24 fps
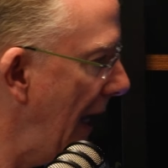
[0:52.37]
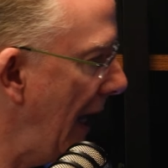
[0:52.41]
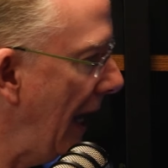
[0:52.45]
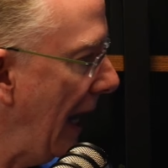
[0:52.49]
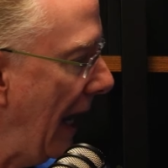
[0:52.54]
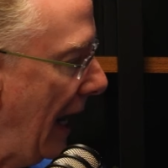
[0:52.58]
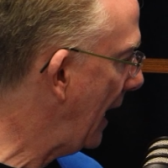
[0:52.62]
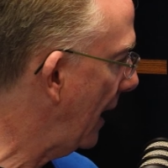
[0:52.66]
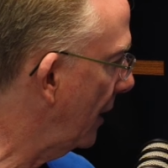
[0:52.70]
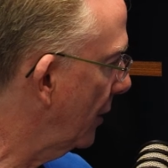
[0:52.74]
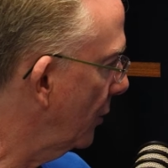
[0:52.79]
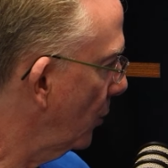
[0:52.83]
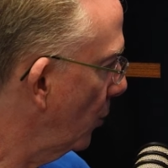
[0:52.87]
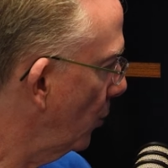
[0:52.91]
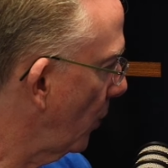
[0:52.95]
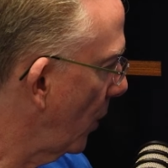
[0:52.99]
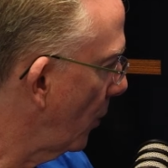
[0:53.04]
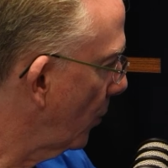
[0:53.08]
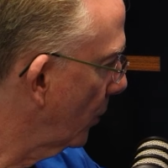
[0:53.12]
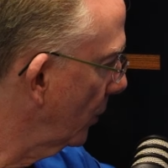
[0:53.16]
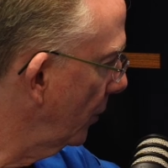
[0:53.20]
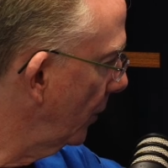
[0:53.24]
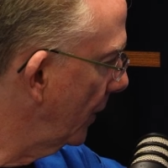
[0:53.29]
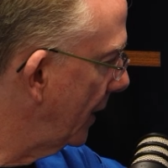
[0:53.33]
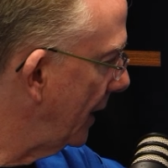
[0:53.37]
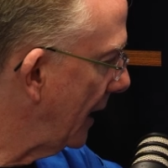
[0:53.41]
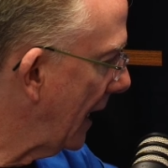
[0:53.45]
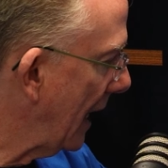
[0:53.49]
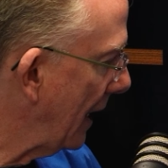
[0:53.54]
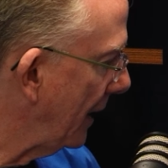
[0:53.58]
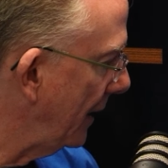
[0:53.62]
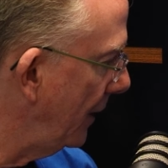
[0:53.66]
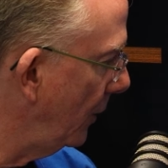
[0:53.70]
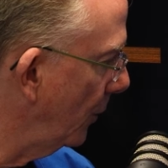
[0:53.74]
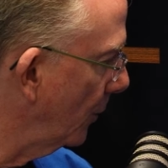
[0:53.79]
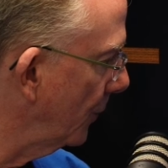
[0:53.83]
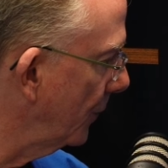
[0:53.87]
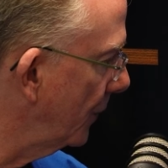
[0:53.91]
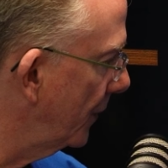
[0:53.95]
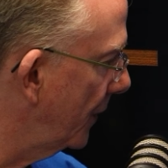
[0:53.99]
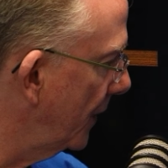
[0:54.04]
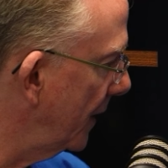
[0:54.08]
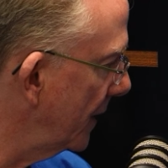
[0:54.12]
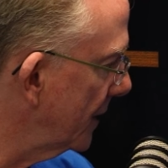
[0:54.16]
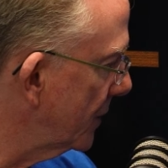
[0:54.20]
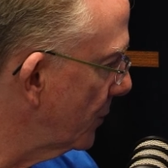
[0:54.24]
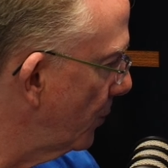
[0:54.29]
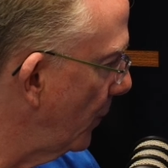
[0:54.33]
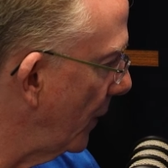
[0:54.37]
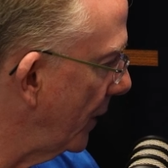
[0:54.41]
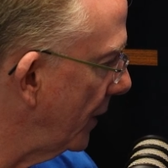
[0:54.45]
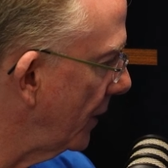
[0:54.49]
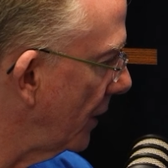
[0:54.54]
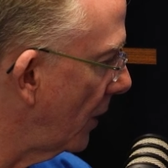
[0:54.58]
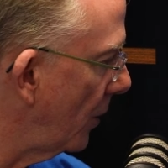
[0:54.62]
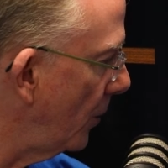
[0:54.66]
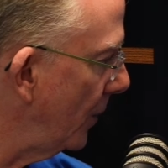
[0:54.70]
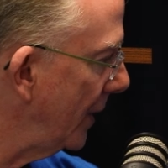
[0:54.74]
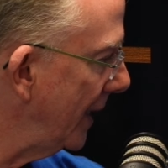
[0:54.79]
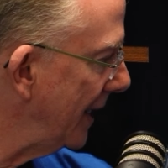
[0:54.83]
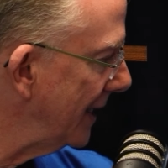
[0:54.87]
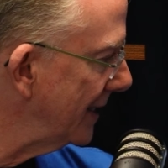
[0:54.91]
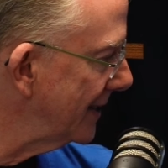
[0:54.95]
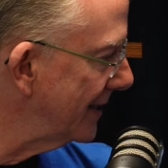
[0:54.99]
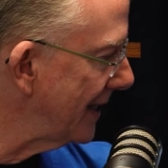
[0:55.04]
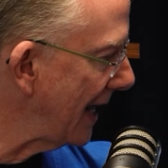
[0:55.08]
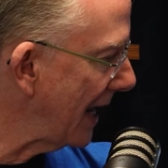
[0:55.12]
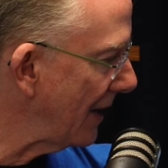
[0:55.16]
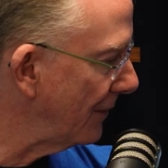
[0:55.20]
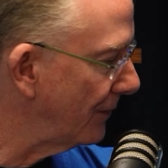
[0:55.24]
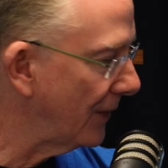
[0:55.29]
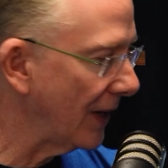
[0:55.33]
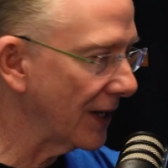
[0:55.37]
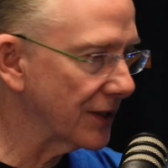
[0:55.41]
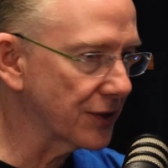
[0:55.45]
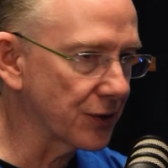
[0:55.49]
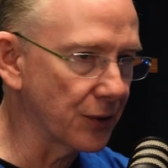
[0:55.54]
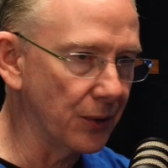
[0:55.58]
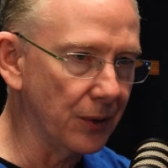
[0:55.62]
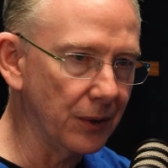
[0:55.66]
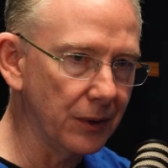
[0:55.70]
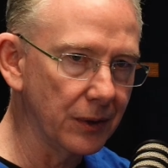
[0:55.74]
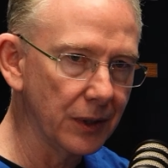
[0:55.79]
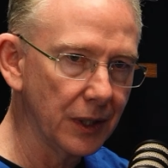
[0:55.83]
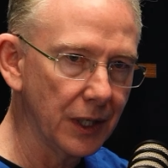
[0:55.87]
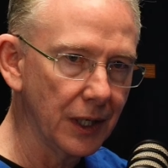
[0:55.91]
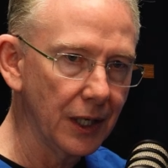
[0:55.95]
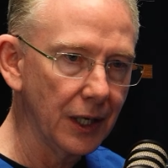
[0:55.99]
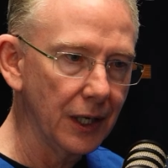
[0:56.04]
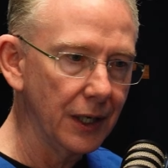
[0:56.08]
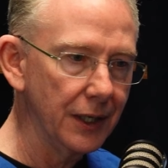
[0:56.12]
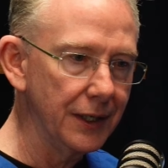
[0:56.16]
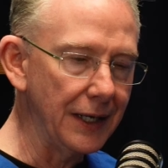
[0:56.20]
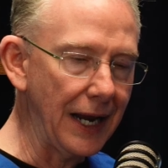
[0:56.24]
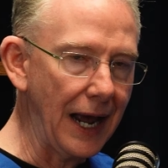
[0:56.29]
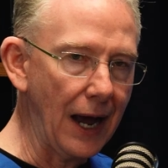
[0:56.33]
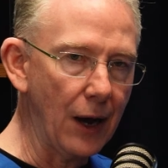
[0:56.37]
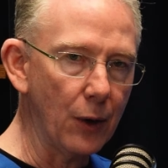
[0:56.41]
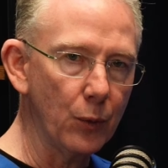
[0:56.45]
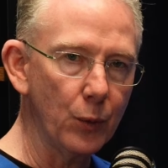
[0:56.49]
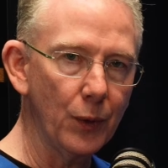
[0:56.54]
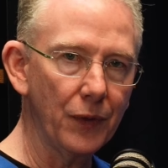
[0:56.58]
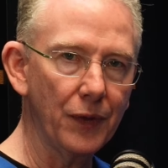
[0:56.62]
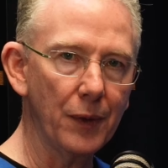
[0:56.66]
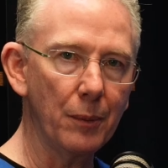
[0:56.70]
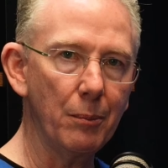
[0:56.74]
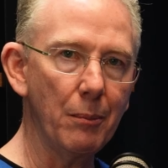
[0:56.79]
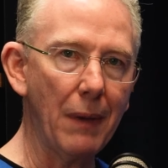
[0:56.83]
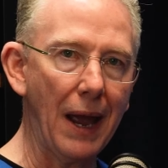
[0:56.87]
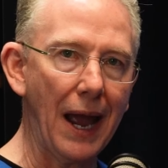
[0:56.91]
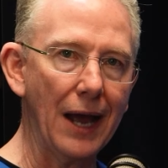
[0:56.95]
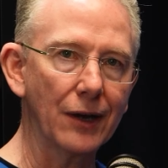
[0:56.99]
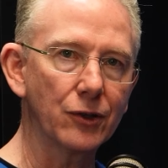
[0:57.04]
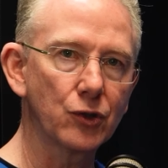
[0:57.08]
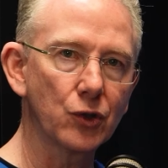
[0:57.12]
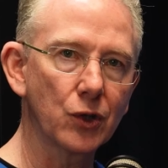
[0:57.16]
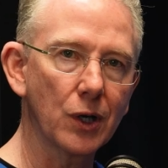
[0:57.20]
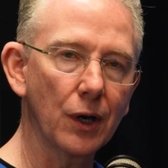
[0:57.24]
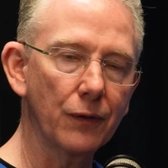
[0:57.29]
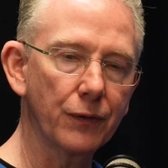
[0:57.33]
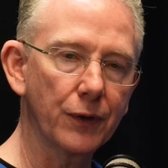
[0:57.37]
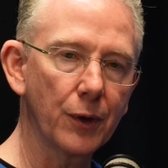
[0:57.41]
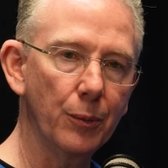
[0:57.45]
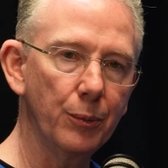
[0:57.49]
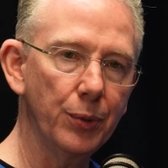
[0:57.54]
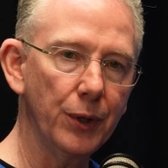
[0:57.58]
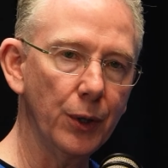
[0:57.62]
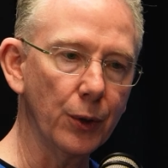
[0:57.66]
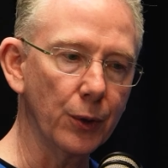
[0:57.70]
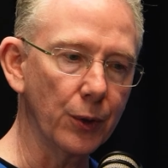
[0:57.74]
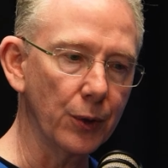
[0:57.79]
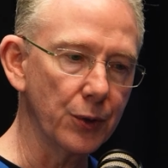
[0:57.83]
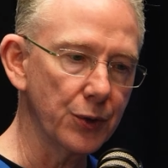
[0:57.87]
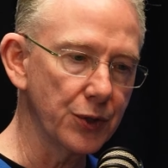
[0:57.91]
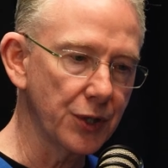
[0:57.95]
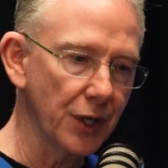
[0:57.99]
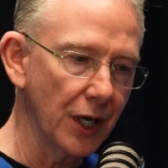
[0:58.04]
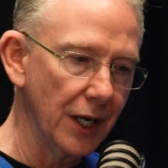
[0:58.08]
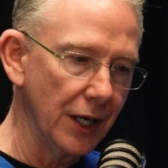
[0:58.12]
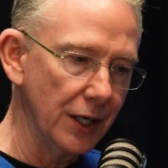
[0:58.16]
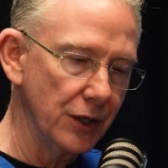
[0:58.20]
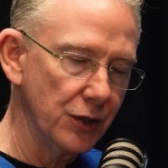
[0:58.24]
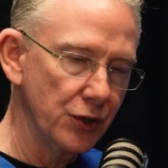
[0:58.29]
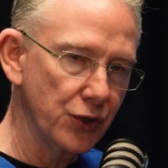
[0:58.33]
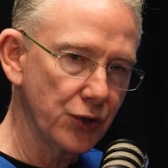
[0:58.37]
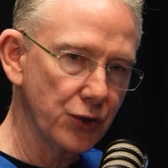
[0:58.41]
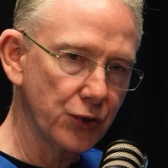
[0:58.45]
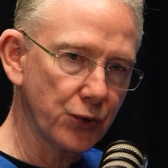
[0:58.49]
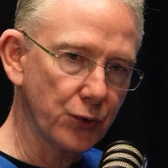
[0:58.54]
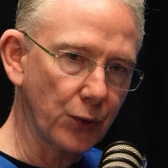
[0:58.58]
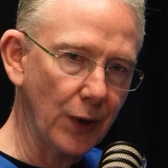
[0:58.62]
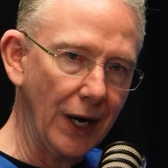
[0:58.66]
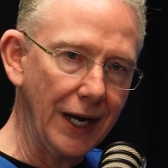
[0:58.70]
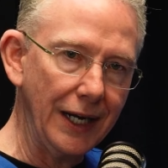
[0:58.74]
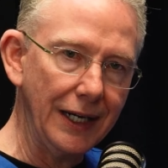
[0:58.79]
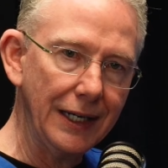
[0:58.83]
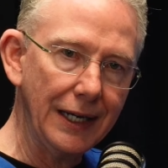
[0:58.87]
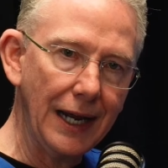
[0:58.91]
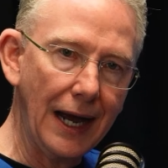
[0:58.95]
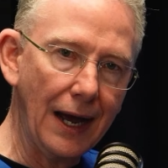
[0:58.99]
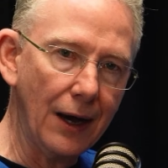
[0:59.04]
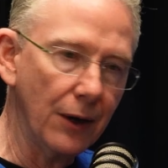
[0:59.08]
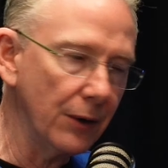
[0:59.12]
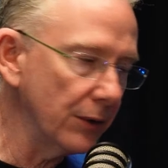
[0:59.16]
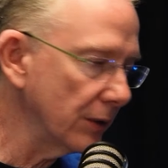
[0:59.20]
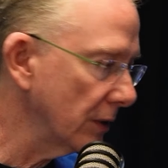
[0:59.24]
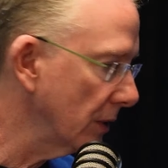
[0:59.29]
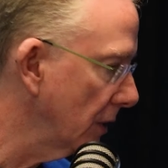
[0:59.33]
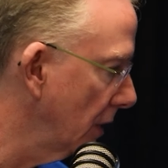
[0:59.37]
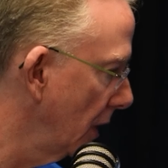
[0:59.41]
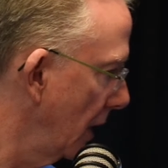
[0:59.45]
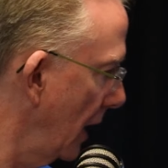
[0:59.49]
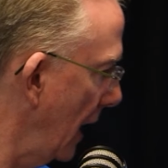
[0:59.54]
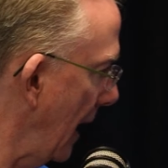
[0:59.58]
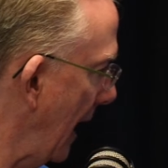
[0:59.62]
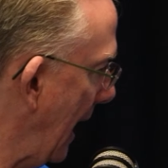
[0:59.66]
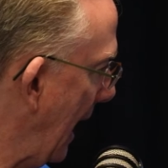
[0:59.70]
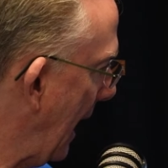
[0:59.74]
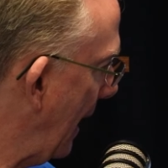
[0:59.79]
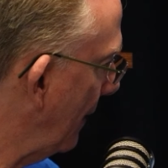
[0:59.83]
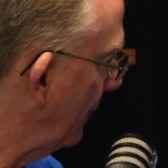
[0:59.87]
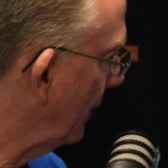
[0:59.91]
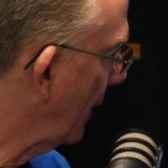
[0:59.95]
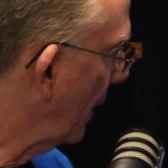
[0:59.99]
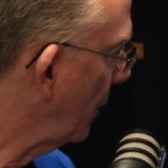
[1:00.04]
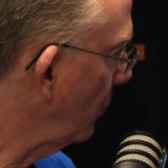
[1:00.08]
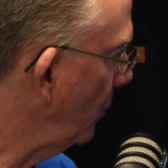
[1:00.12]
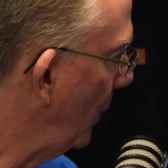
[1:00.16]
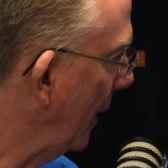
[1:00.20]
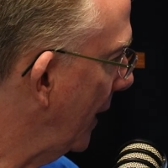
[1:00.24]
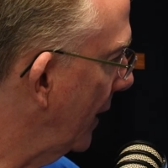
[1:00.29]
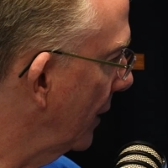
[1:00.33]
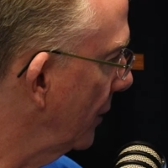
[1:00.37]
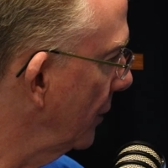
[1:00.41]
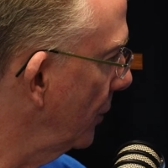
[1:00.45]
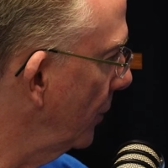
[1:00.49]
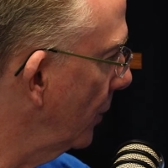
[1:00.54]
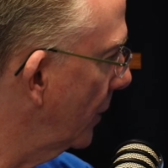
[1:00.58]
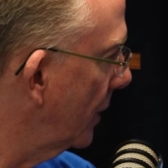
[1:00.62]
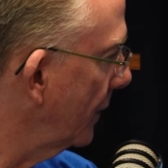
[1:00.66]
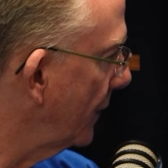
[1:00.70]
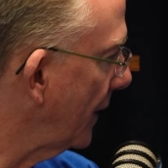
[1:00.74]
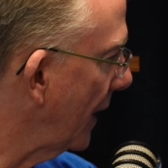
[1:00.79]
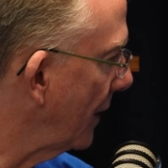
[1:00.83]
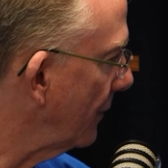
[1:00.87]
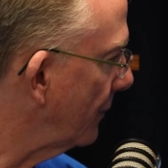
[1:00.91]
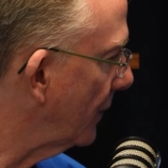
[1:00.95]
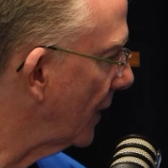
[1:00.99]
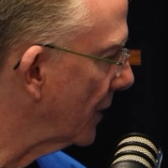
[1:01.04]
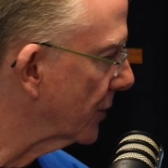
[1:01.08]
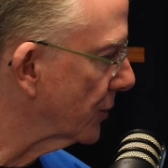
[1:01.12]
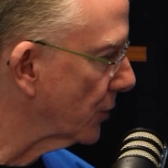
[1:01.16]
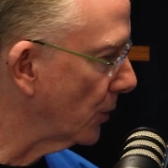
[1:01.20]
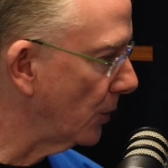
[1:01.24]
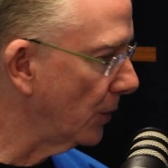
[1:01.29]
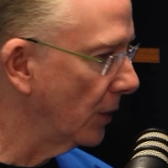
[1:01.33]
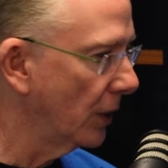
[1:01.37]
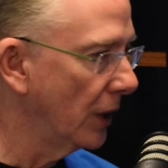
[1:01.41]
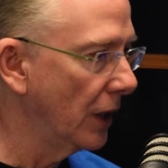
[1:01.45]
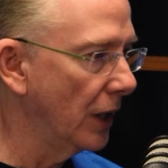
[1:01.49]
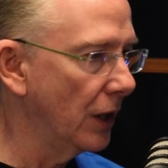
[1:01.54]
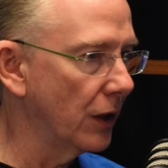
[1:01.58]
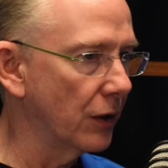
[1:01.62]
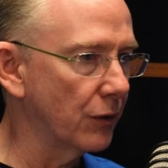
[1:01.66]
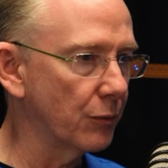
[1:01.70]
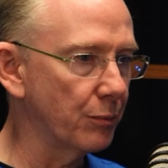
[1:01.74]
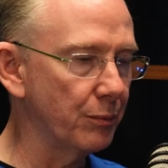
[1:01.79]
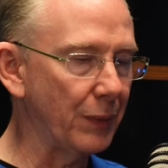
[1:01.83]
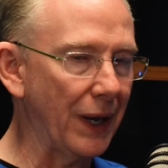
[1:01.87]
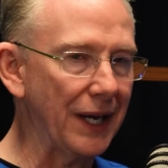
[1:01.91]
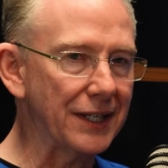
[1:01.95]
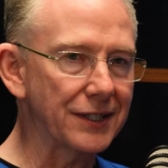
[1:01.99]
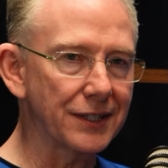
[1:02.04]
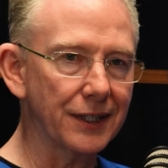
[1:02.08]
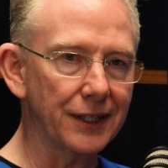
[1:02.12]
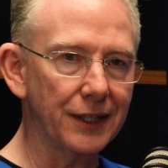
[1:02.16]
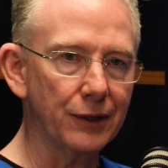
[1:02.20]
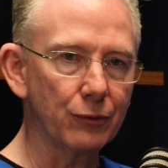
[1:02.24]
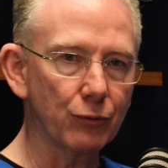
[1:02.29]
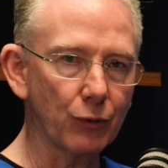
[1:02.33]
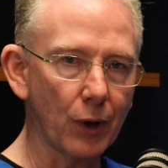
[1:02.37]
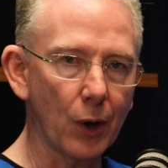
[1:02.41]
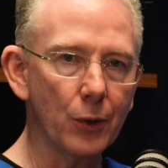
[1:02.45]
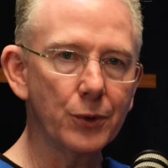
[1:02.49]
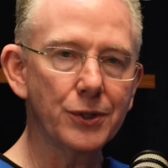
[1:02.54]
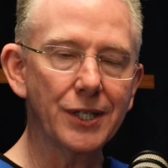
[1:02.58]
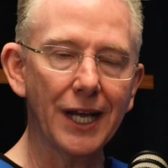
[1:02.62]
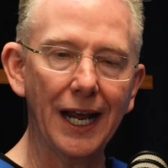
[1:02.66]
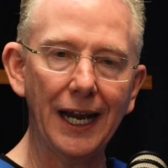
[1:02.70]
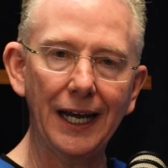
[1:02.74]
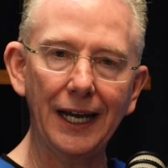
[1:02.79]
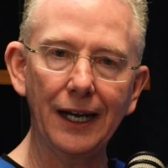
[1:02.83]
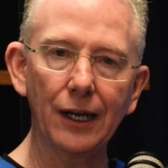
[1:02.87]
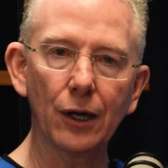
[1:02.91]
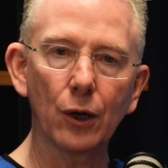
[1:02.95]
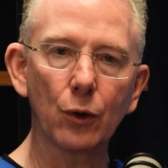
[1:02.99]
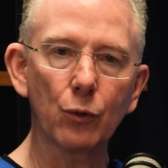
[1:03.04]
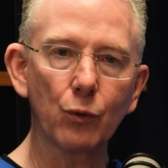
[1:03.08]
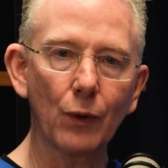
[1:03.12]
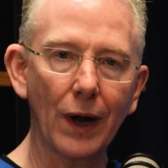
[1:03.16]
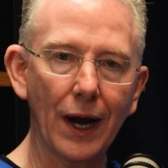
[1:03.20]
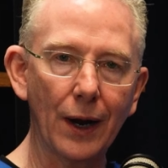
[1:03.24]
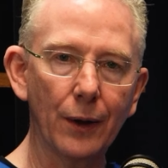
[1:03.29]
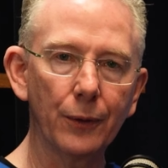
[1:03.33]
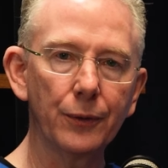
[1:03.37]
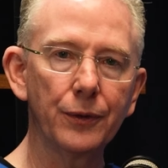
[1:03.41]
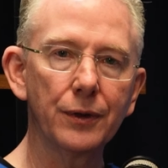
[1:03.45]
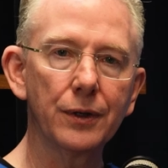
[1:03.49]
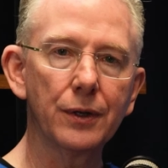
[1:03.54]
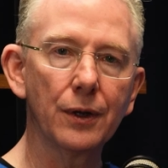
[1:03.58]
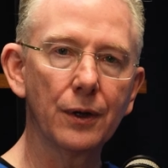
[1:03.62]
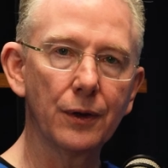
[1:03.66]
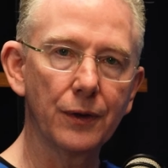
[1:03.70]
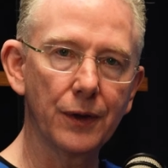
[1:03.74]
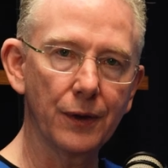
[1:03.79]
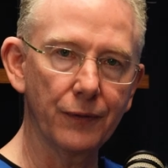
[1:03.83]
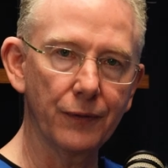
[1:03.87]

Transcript: And what we're looking at here in this window is that vessel, now with the magic of computers, straightened out, and then we can look at that vessel basically rotating around the